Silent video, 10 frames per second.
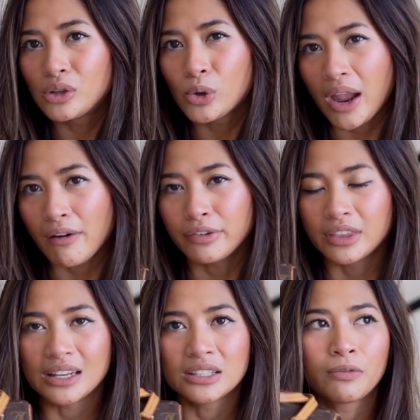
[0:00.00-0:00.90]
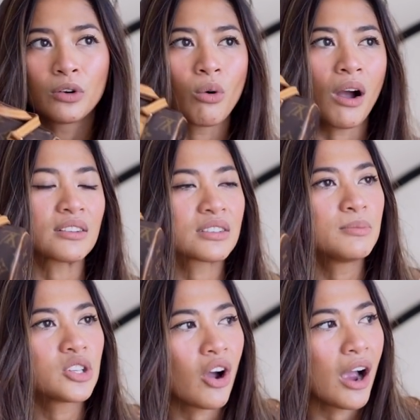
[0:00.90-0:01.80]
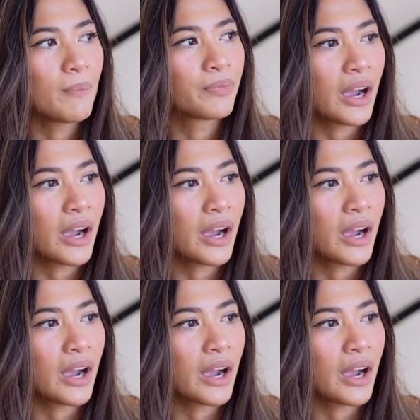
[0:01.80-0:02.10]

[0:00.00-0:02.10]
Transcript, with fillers: lookout for this for quite some time.